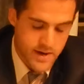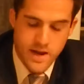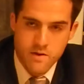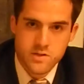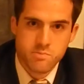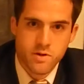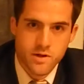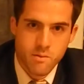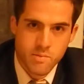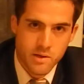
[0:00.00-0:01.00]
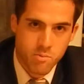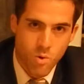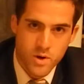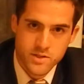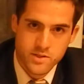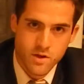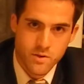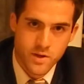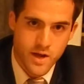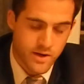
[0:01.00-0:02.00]
now he's putting up big points, so
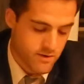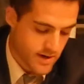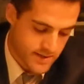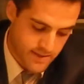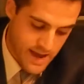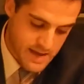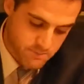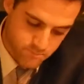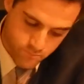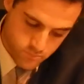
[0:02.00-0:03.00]
you got to credit that.